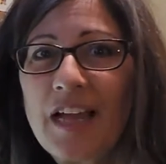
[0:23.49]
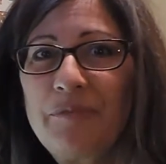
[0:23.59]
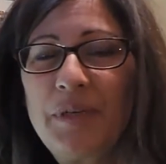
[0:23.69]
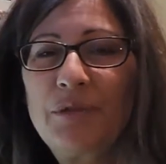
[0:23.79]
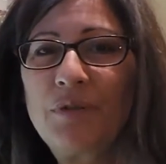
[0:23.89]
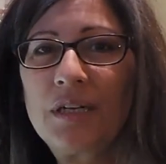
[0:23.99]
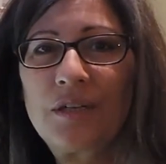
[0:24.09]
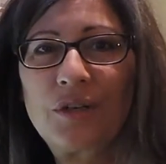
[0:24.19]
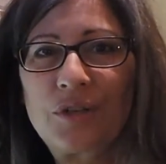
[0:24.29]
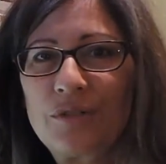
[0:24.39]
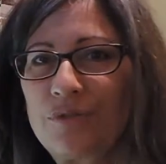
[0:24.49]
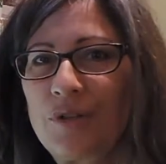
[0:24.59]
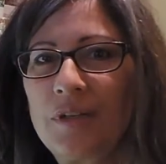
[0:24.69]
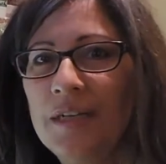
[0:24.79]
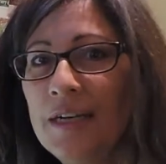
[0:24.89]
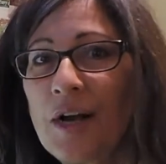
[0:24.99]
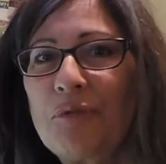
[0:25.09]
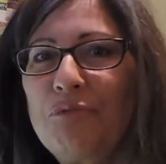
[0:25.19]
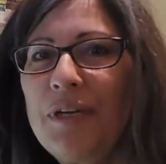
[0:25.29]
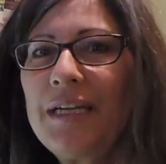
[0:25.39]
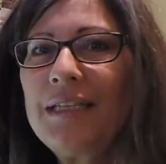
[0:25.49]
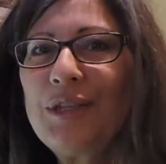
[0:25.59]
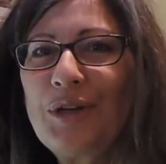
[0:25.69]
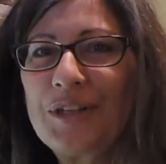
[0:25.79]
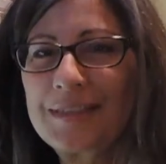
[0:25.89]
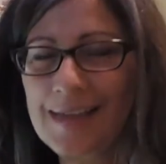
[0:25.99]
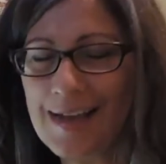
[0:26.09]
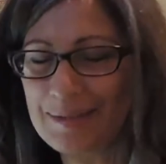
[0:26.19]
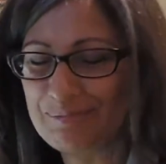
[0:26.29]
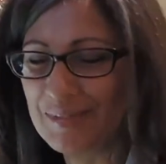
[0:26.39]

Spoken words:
I've been a rug hooker for a really long time.